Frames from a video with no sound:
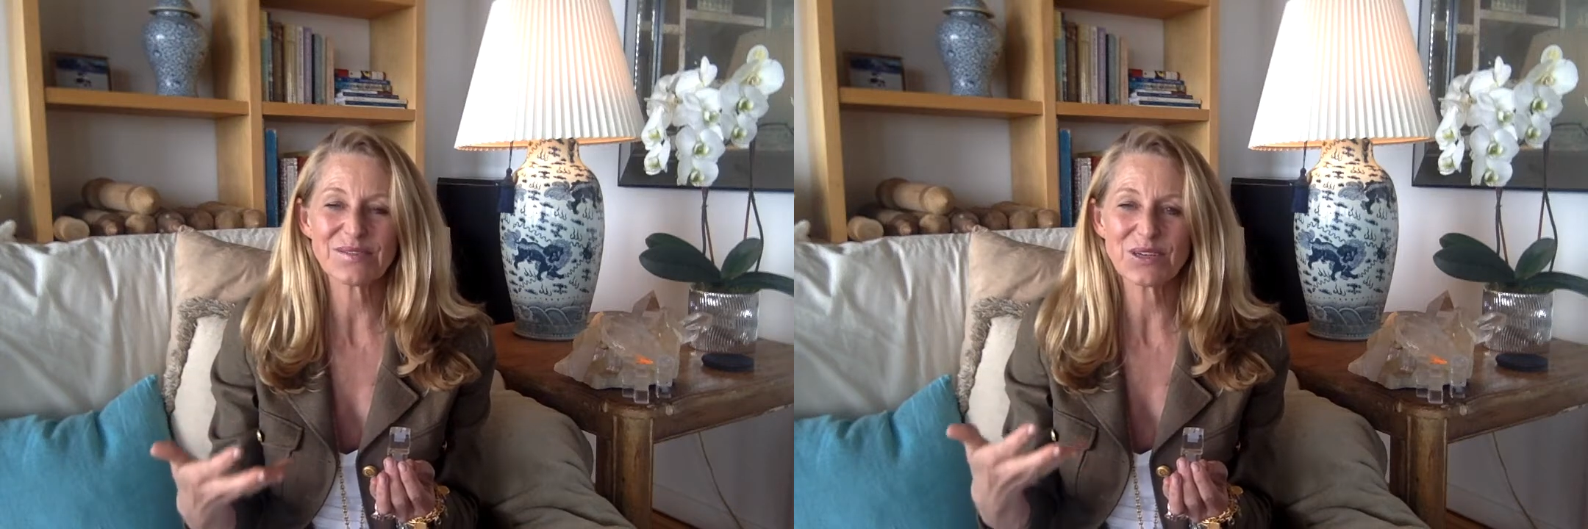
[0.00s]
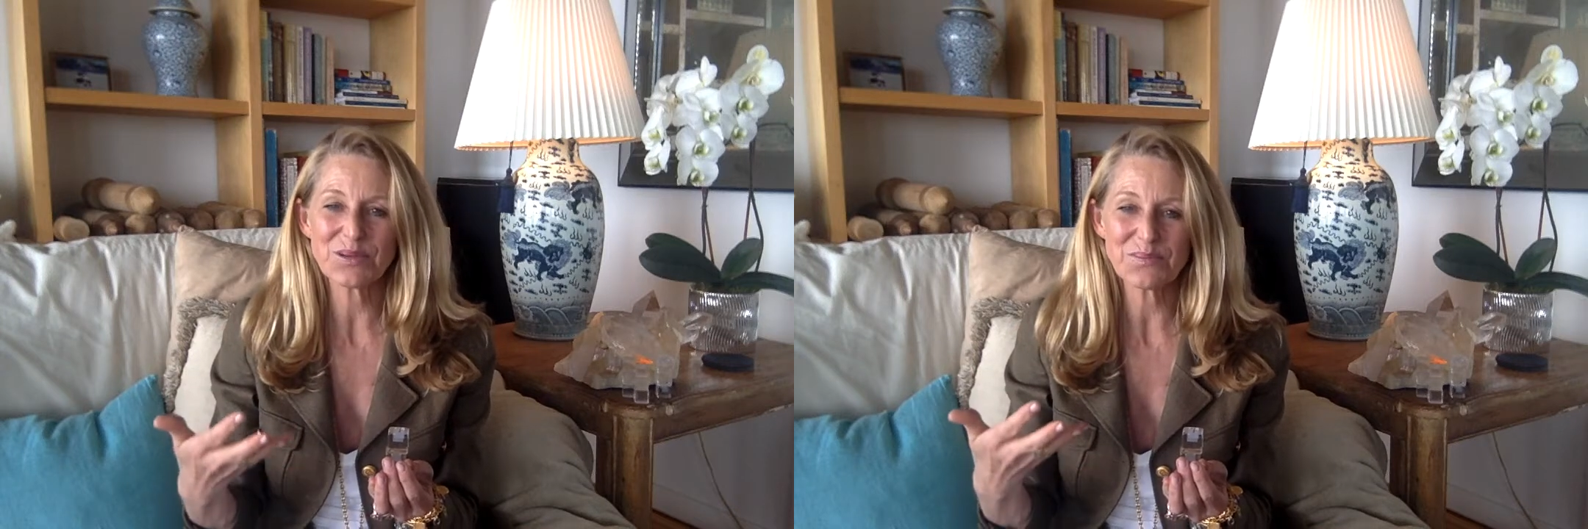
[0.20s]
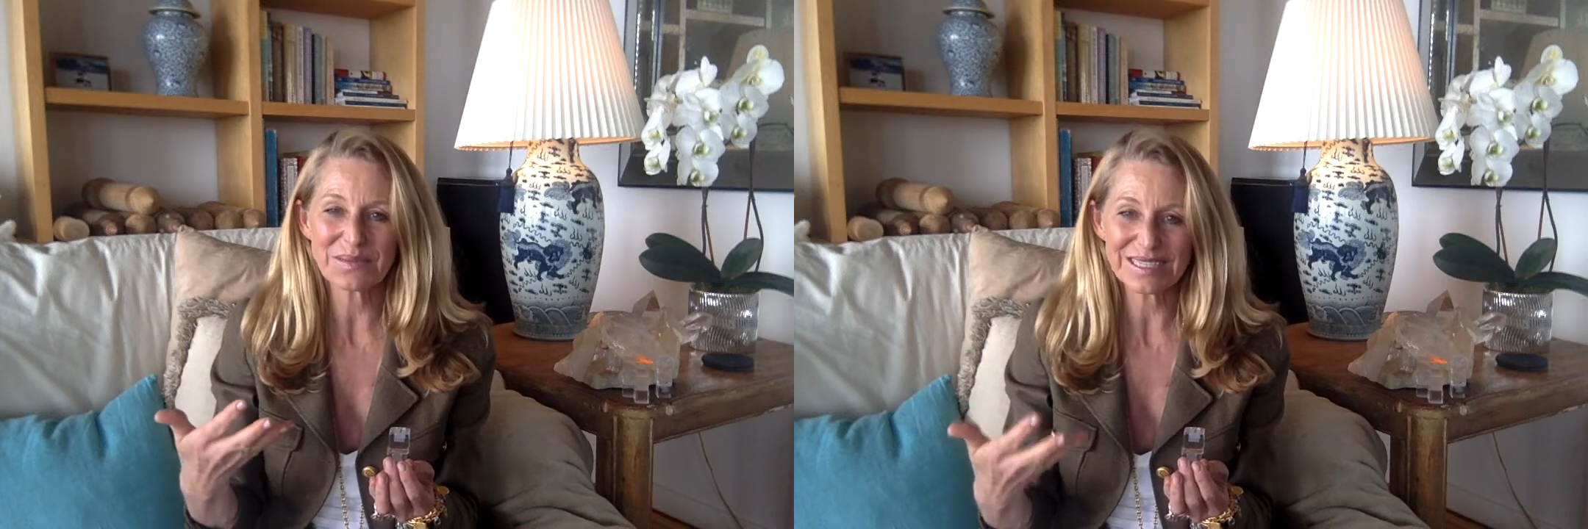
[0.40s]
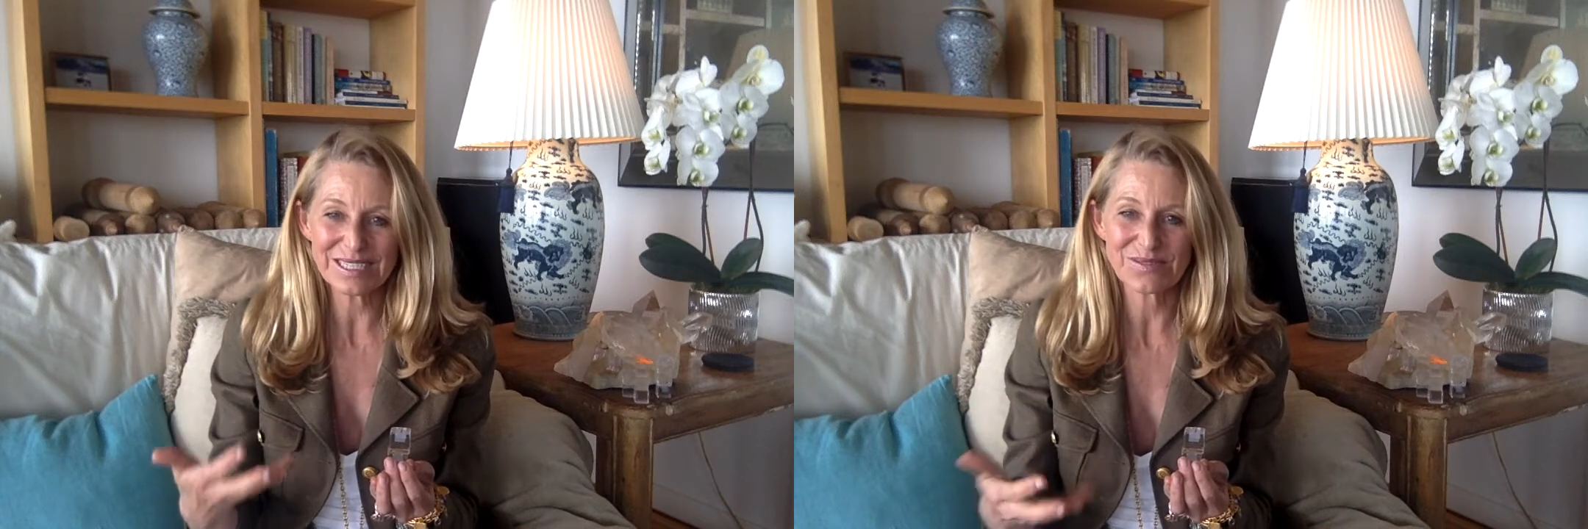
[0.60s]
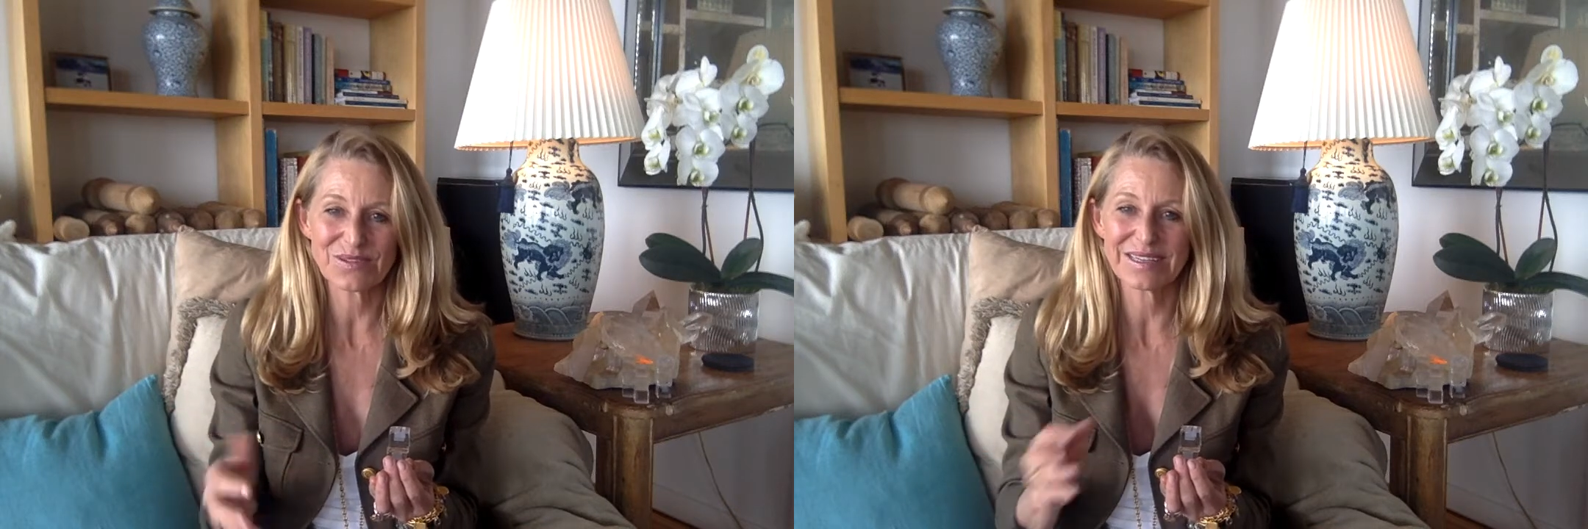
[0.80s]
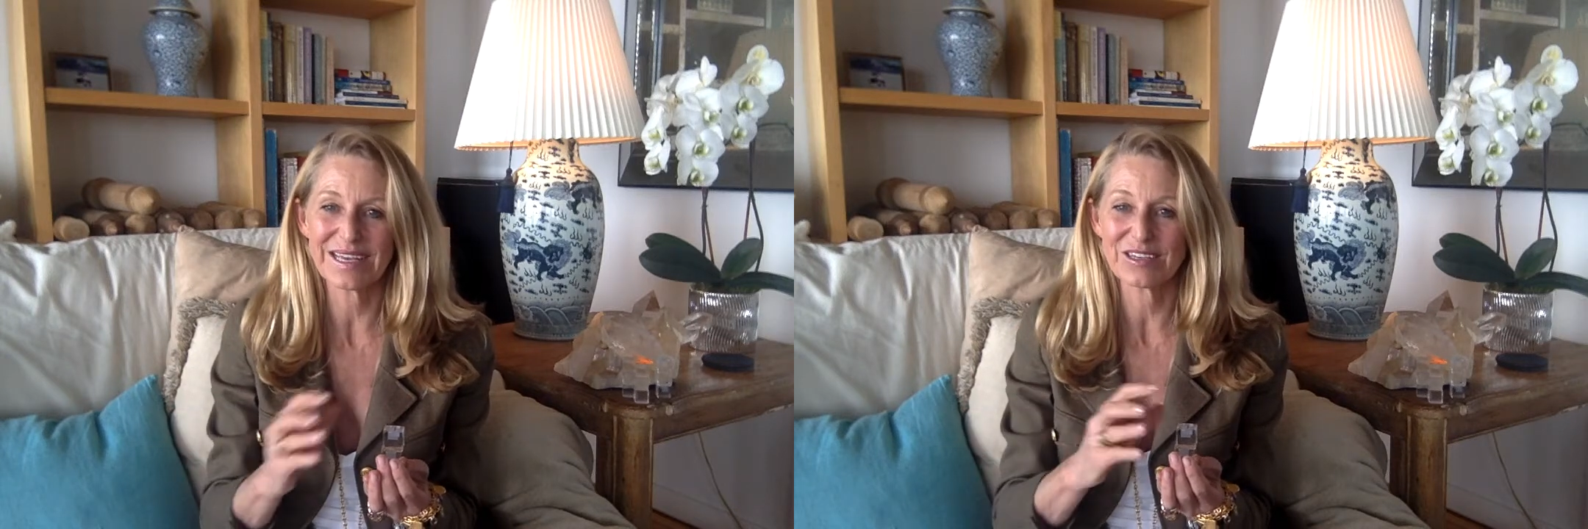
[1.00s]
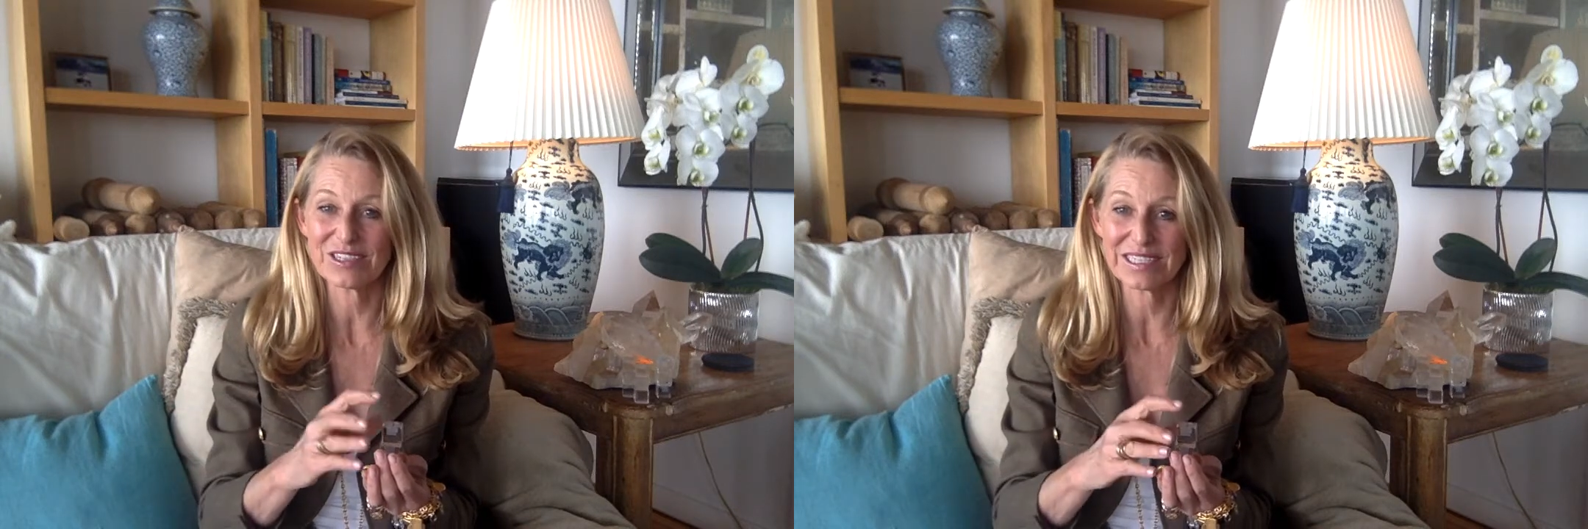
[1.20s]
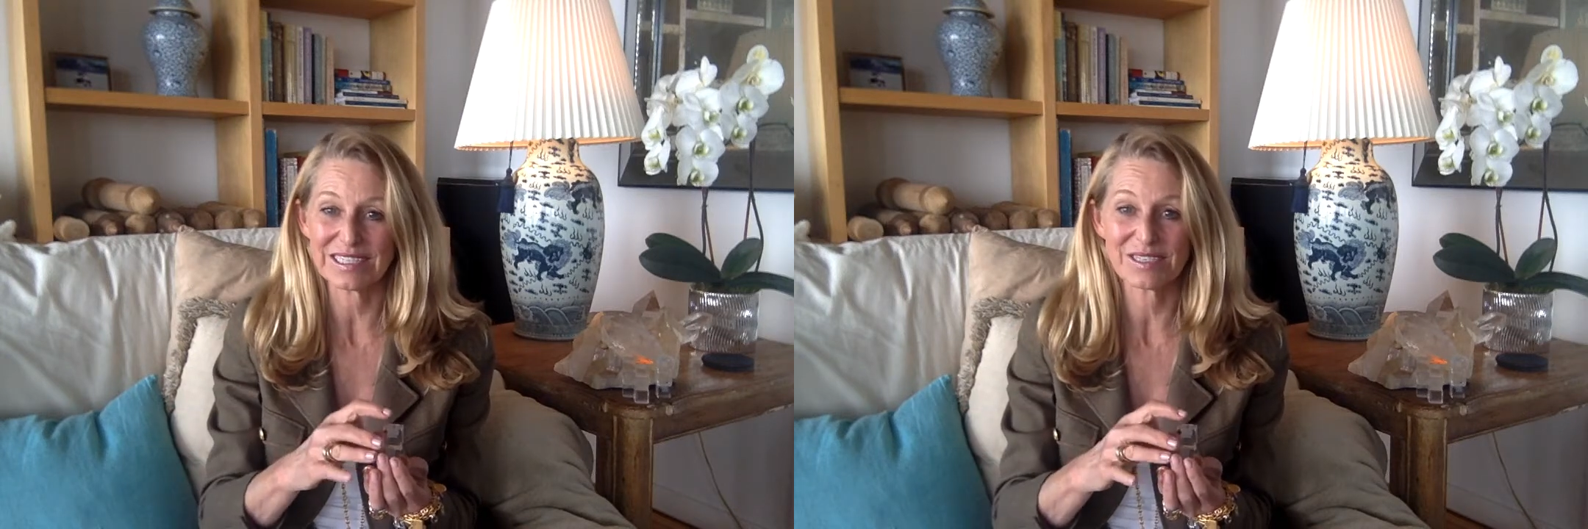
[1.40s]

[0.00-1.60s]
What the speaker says: very blissful energy.